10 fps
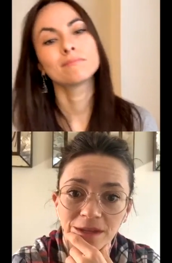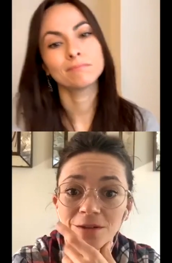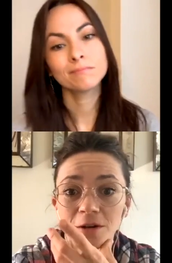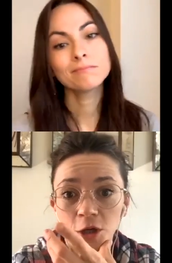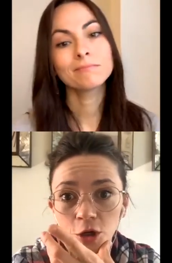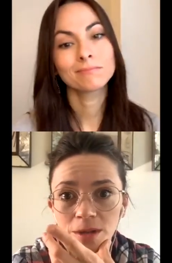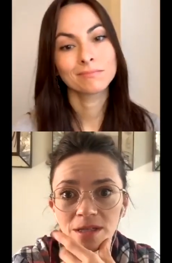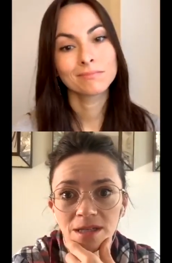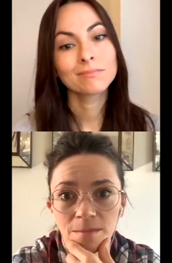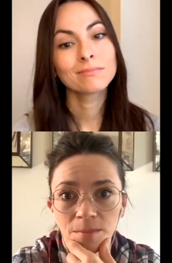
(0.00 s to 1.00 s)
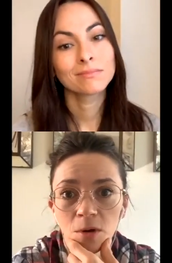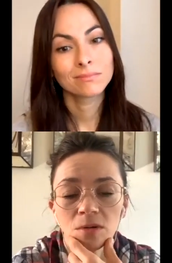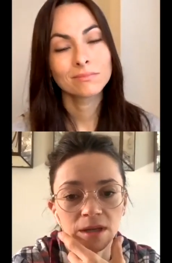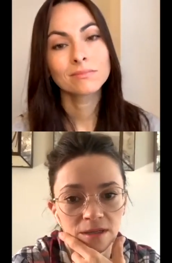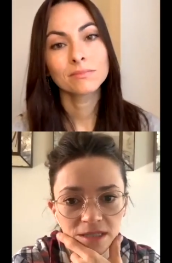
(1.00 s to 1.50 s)
Speaker 1: You know, and you're in the same
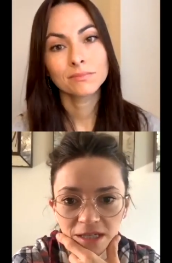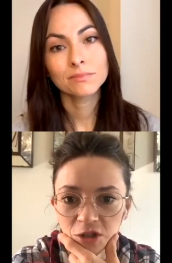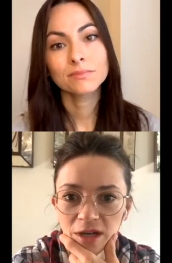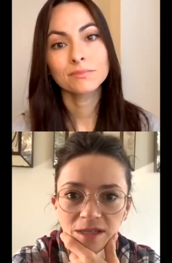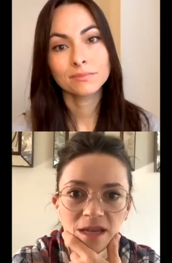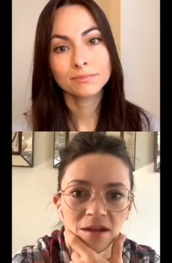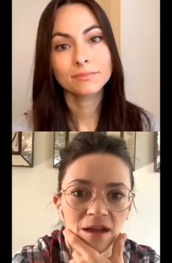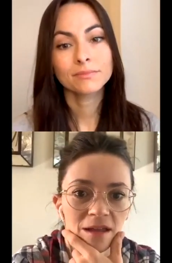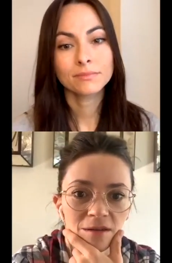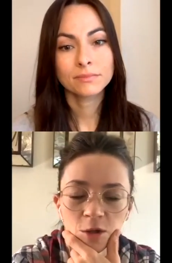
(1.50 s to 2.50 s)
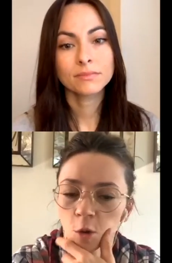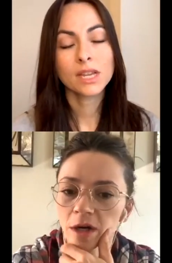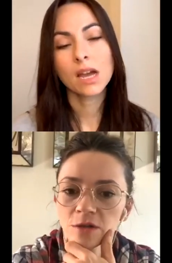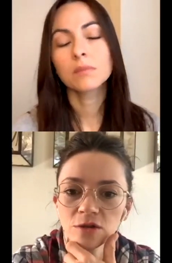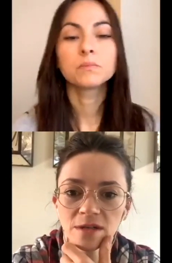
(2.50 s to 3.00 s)
boat. Like stagehands ha- and
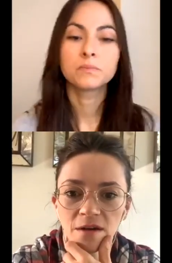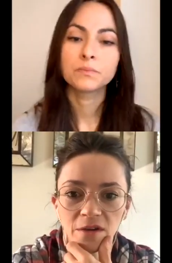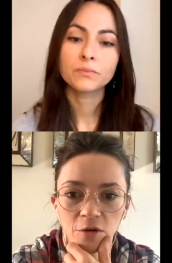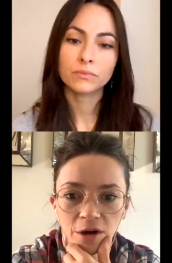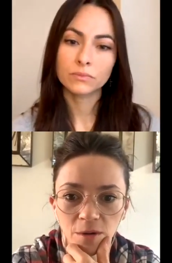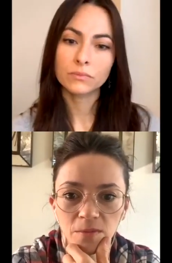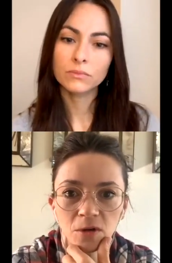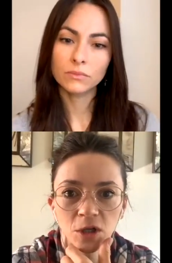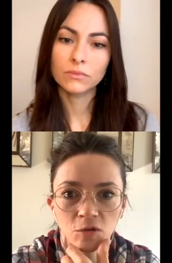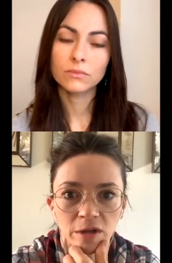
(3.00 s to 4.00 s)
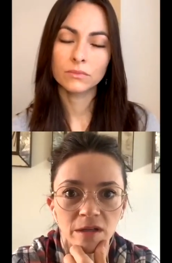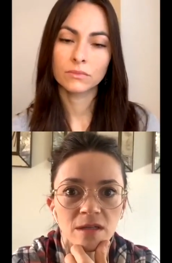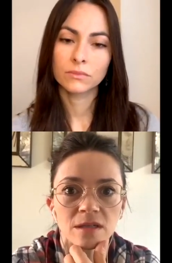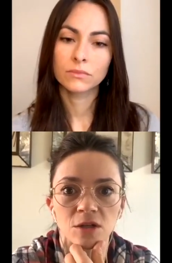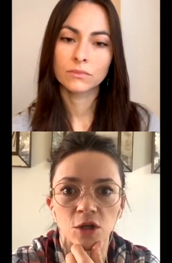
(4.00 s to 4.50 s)
orchestras yep. have incredible
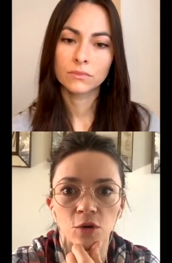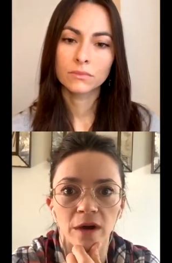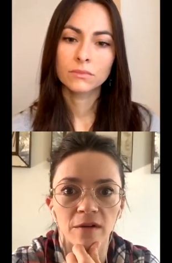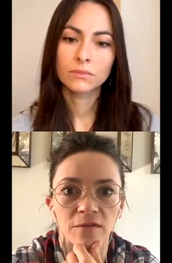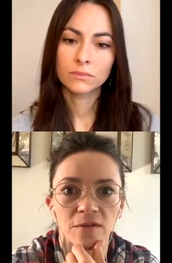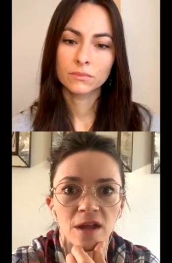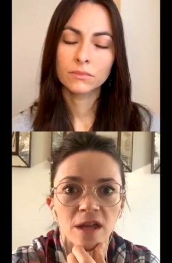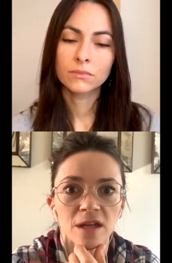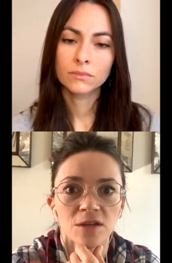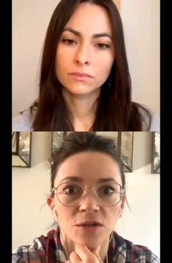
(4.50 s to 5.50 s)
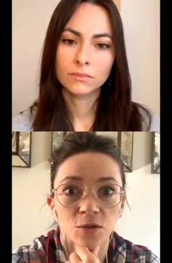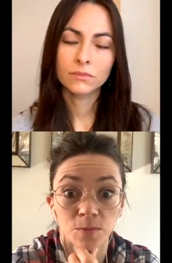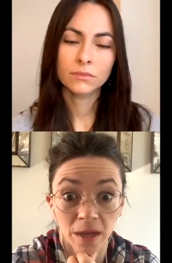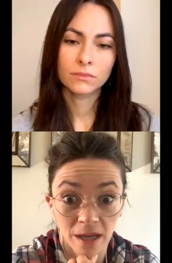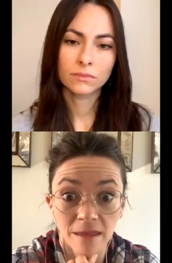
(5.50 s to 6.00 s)
unions, and you have to
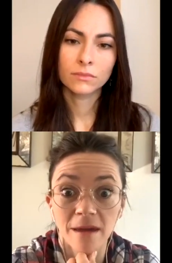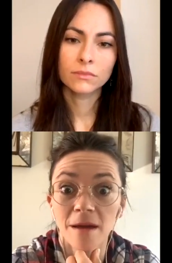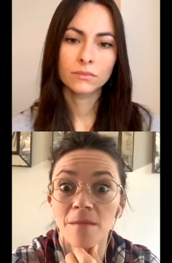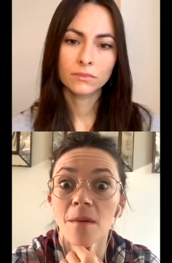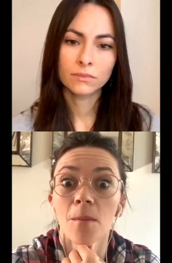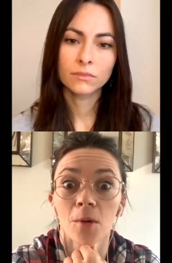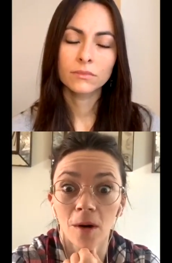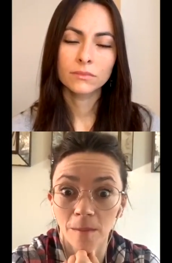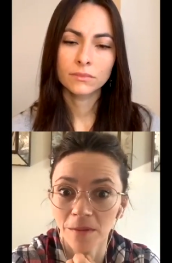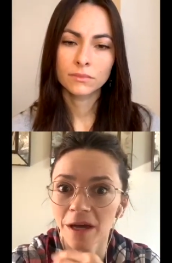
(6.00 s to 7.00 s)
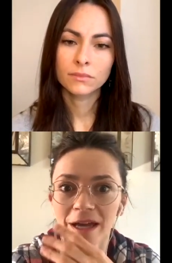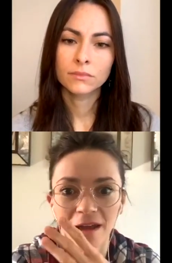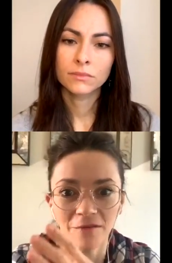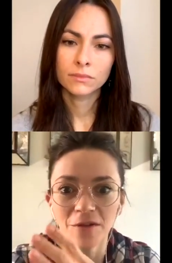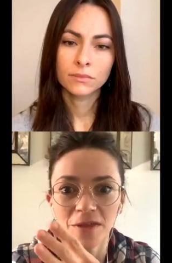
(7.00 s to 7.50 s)
pay them. Prop- like
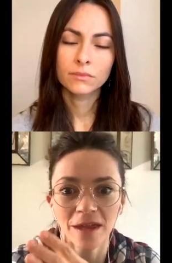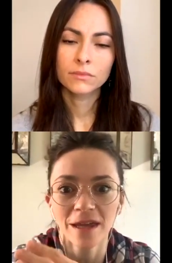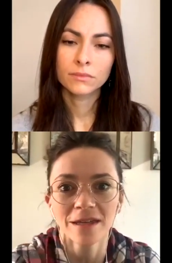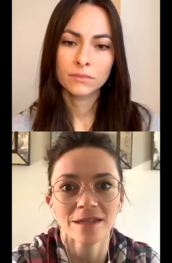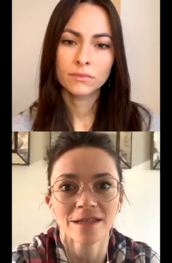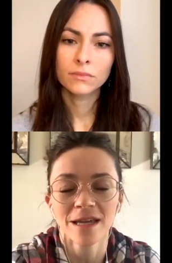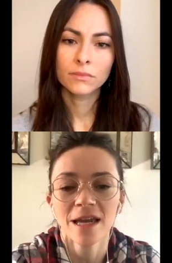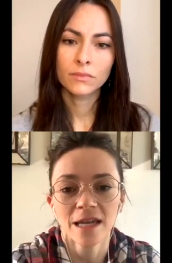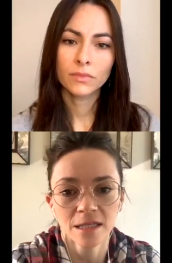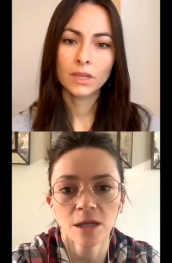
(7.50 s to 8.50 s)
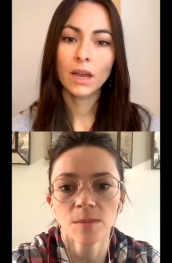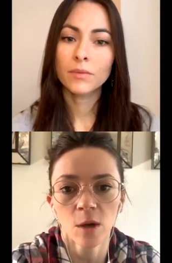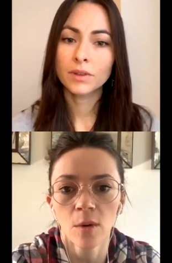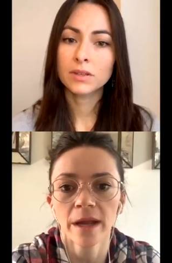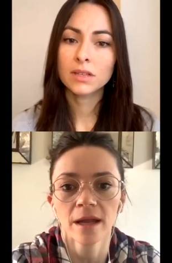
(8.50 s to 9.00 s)
everything is, it's going to be
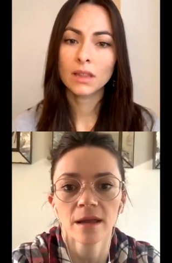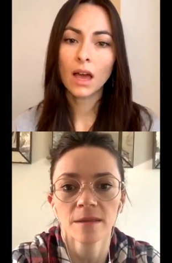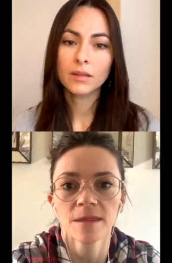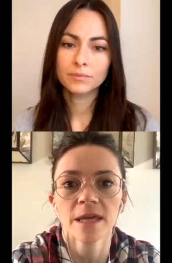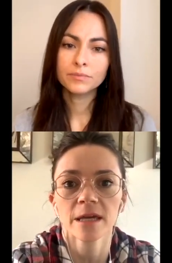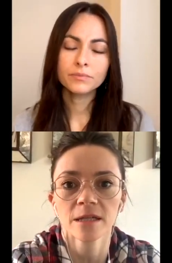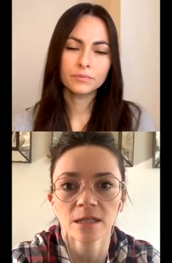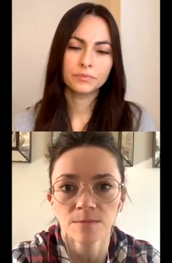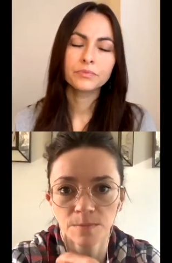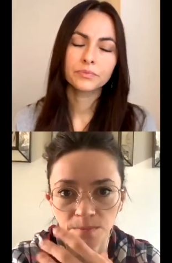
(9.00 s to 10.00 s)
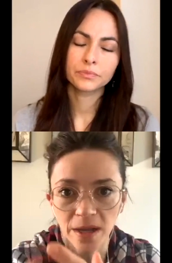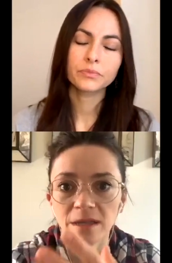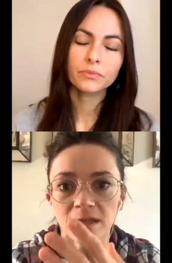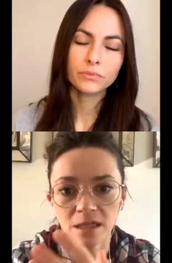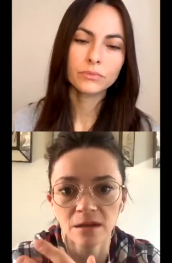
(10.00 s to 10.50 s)
quite the
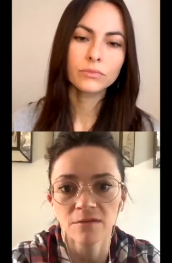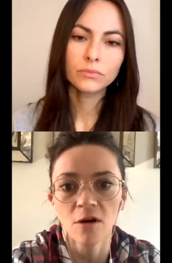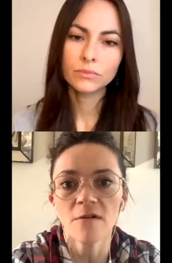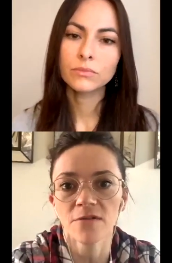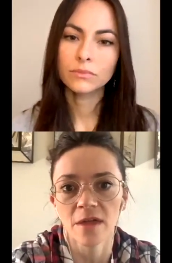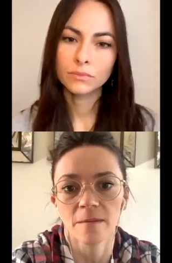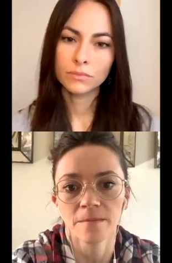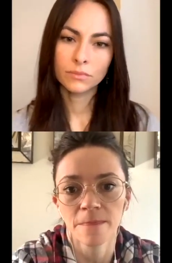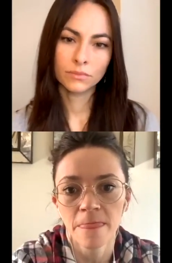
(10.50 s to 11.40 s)
expense to involve them.